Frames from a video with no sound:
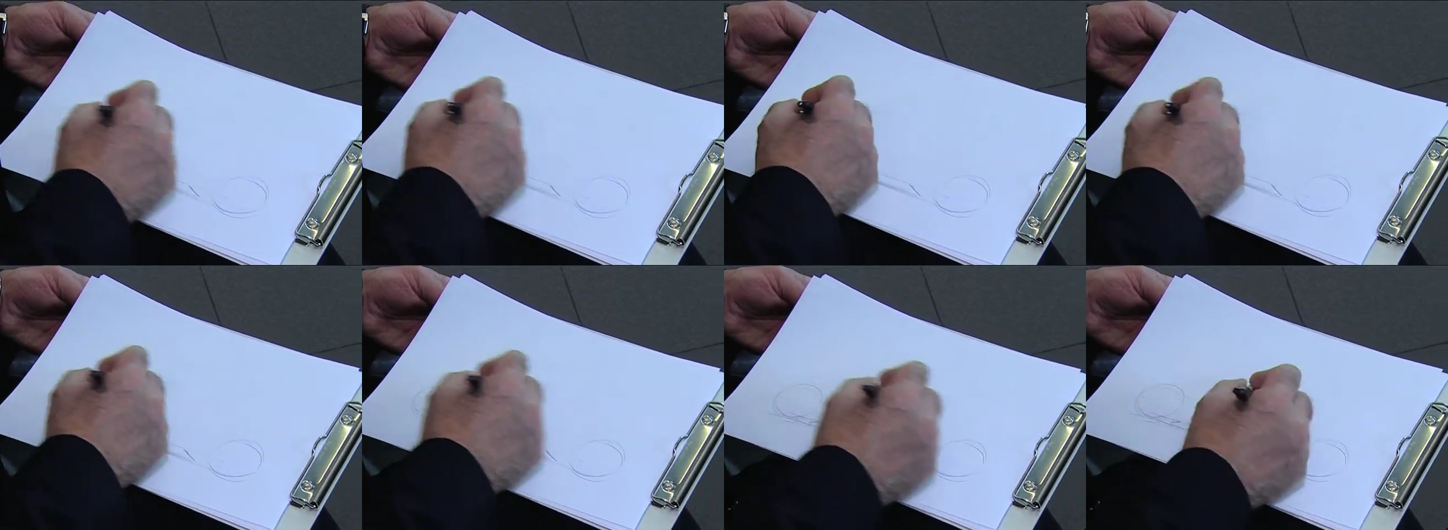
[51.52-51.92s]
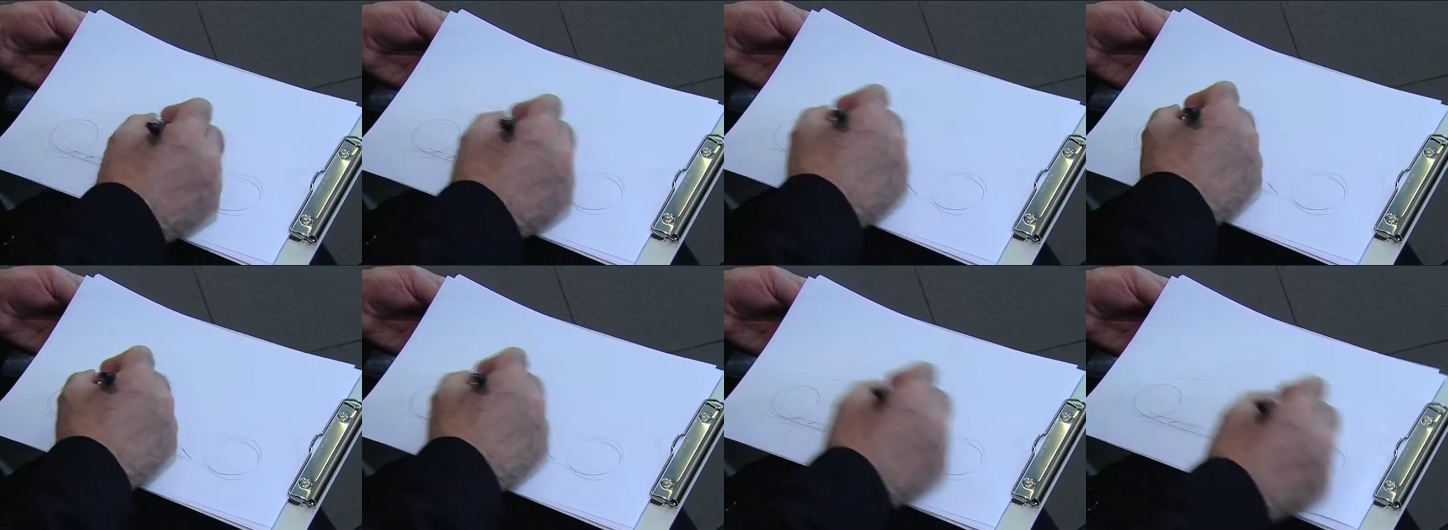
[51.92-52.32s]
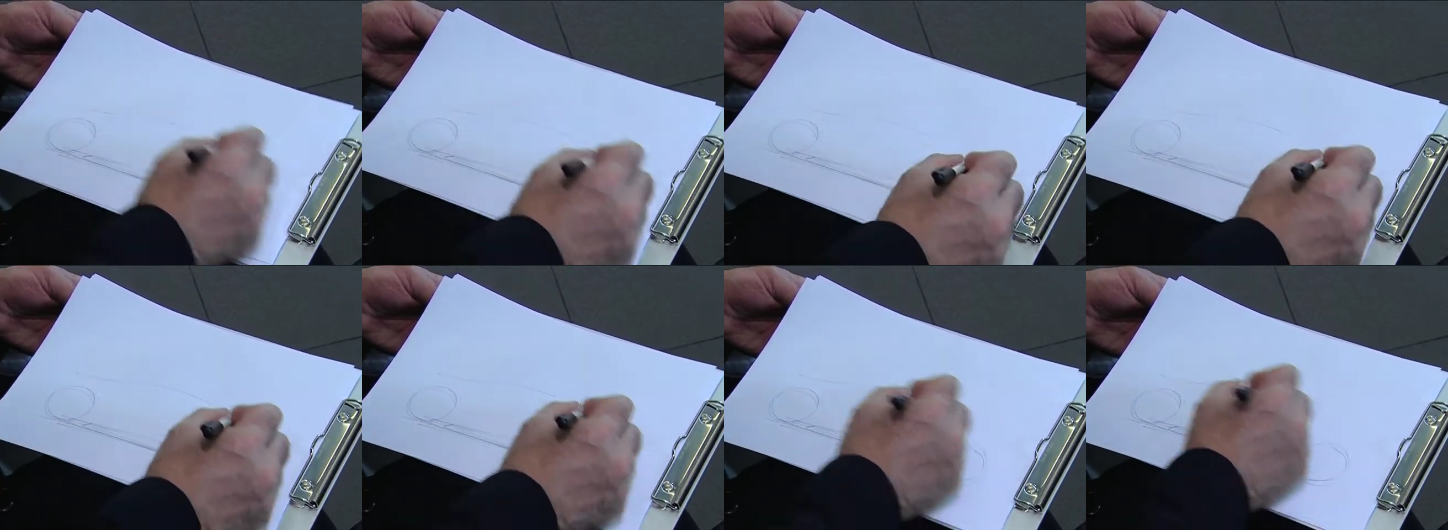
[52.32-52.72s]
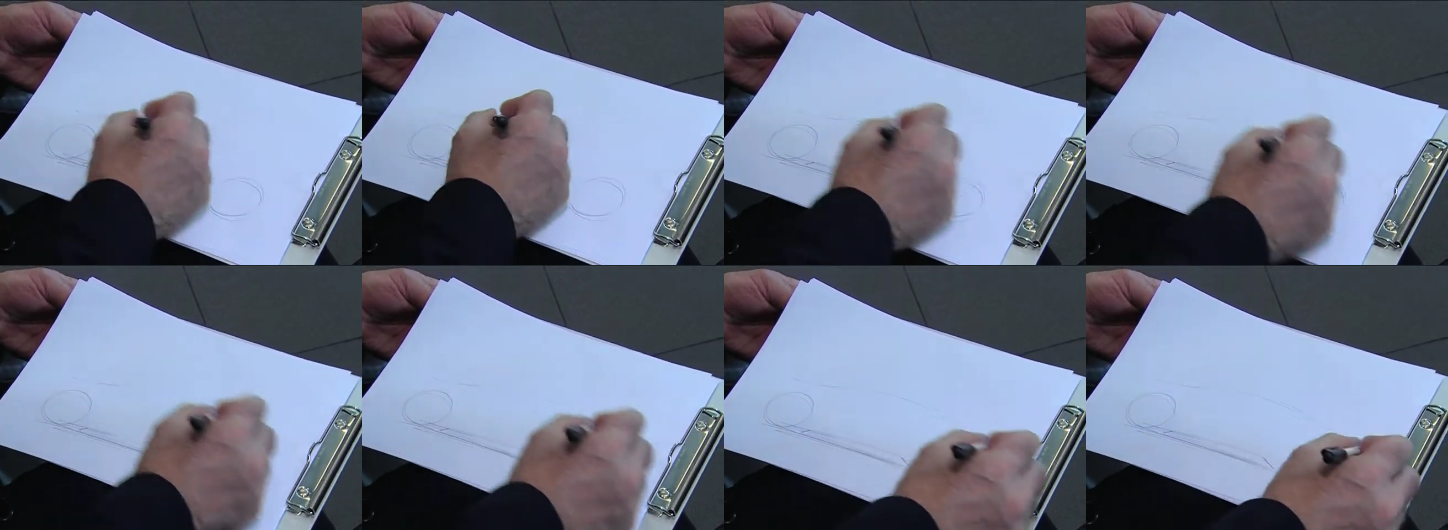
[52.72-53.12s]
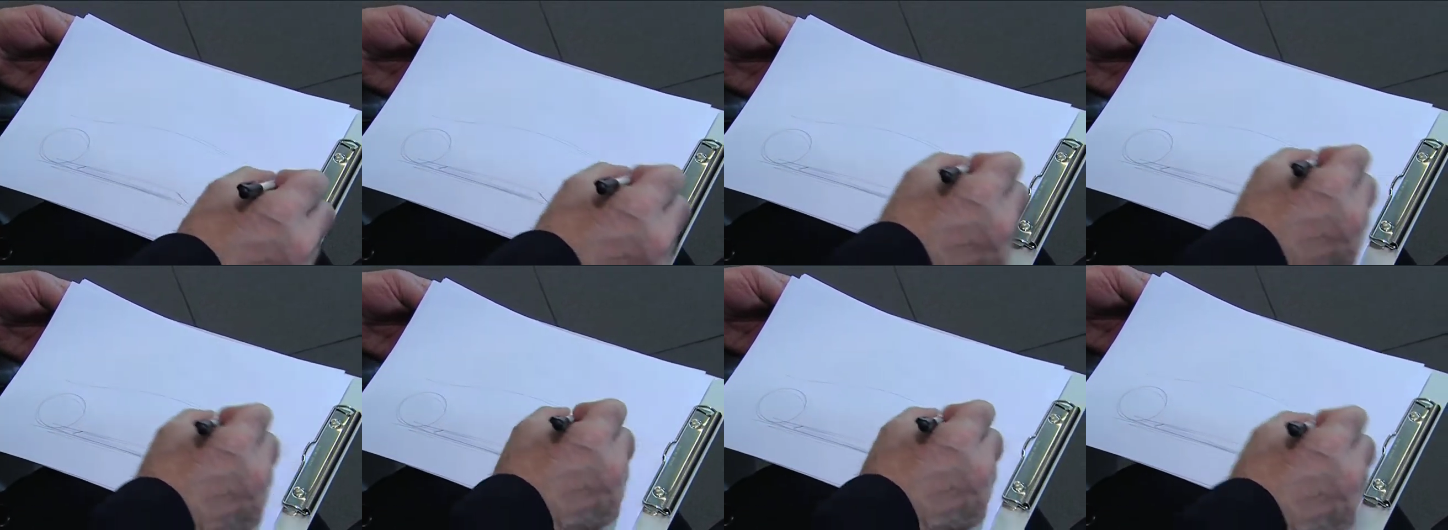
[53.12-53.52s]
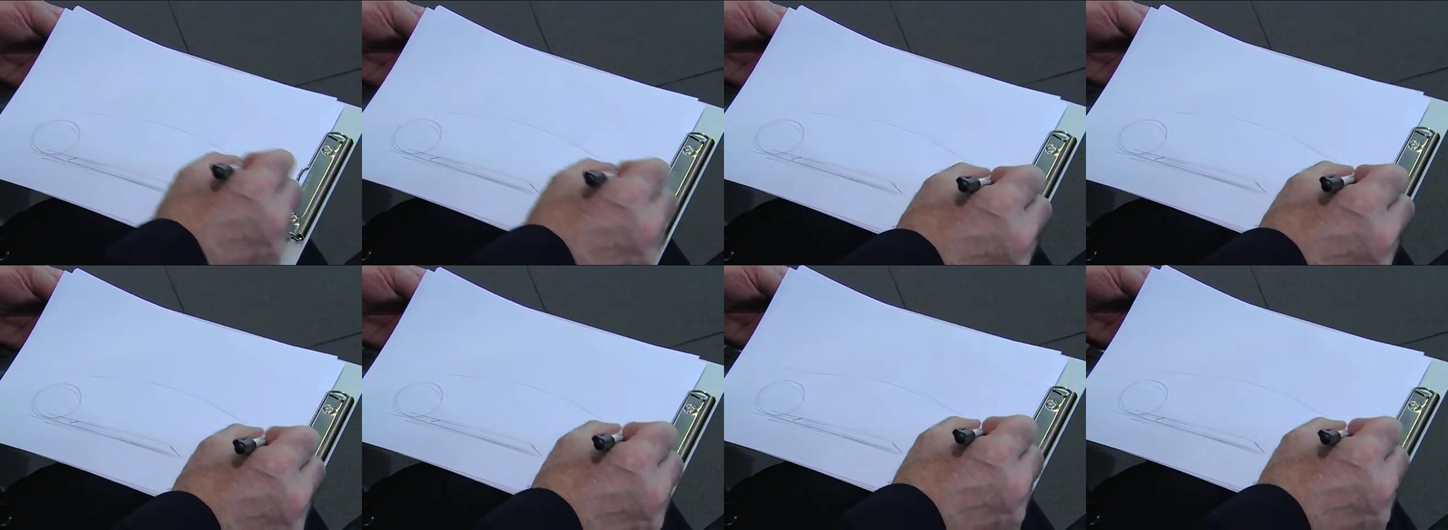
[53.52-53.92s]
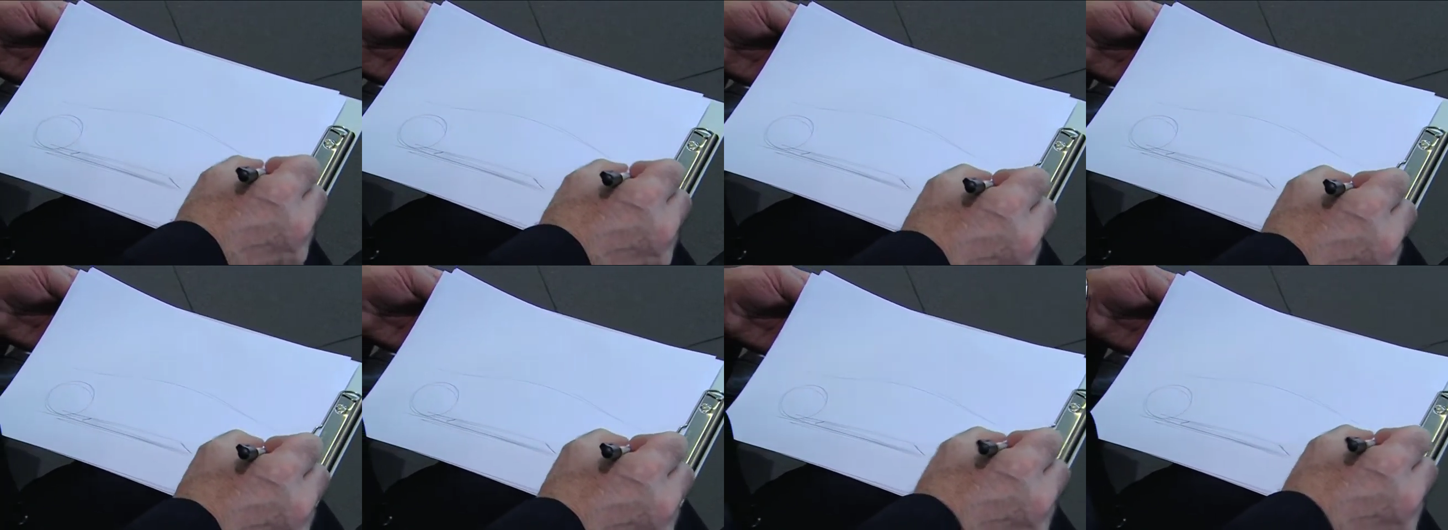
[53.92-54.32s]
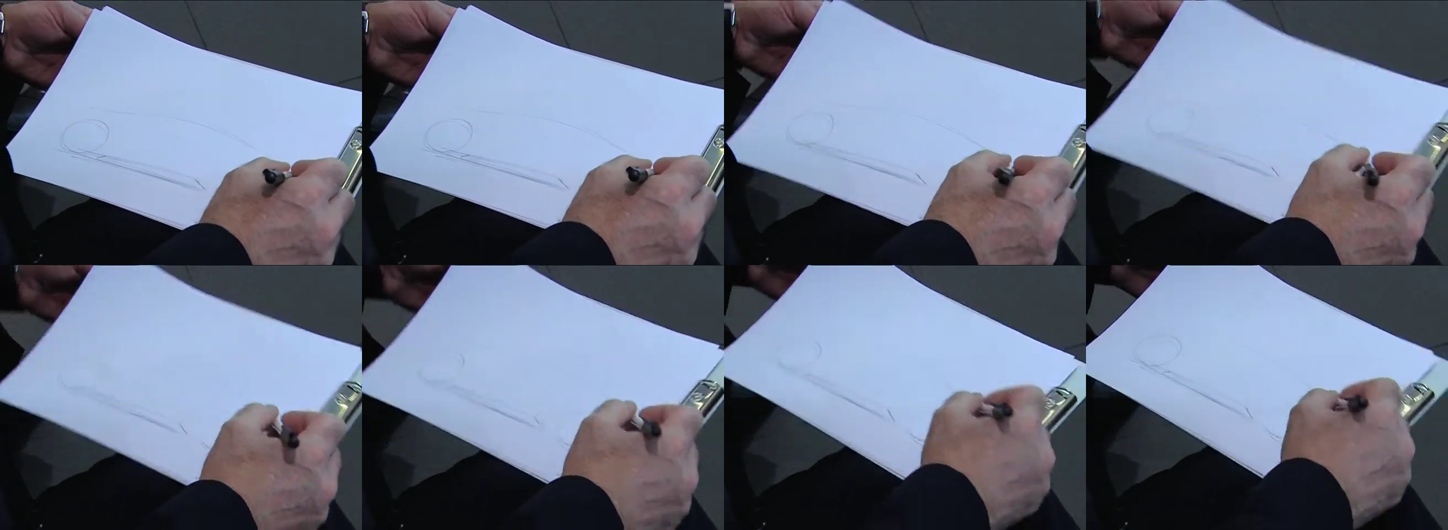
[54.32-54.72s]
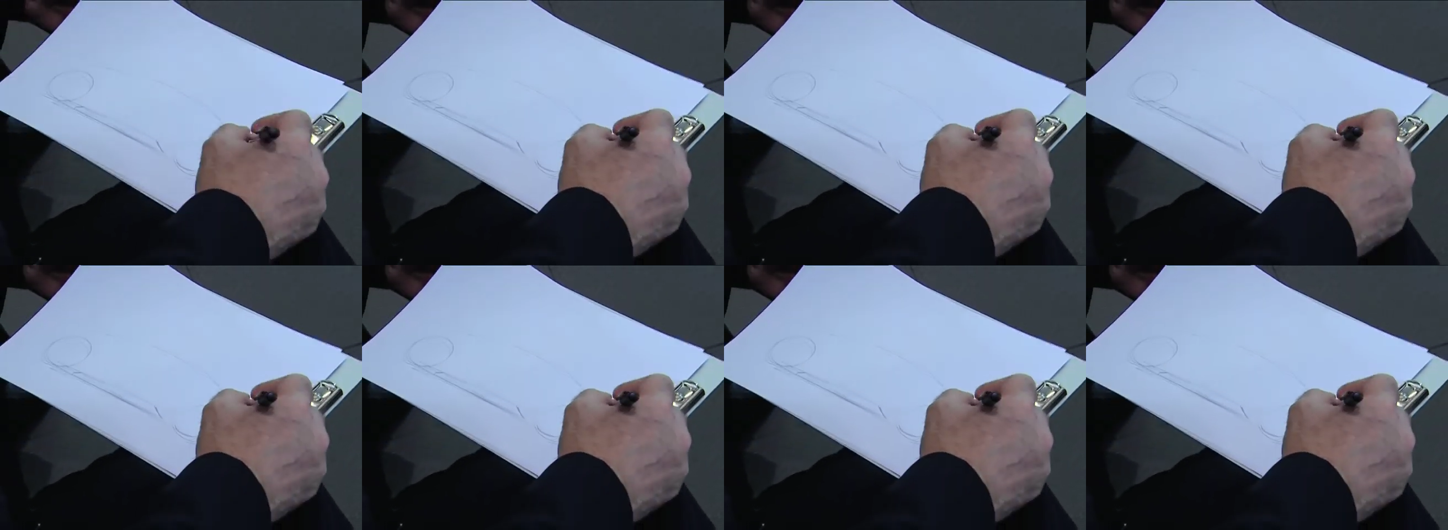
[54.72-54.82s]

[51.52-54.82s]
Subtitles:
No face is visible, so there are no lips to read.